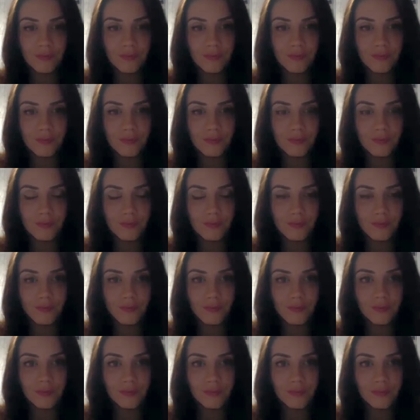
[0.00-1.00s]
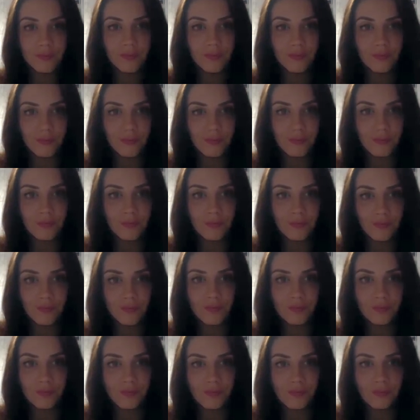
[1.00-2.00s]

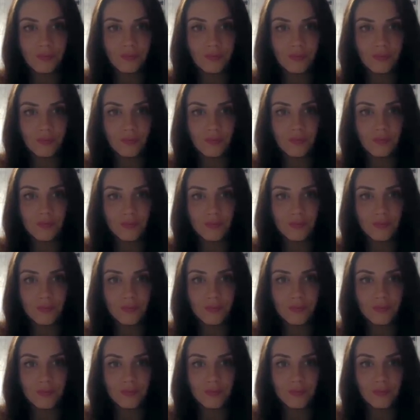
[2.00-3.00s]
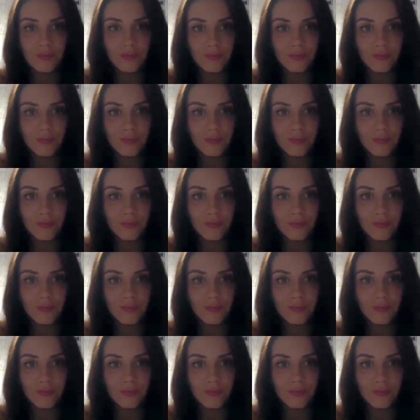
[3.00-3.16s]
This person isn't speaking.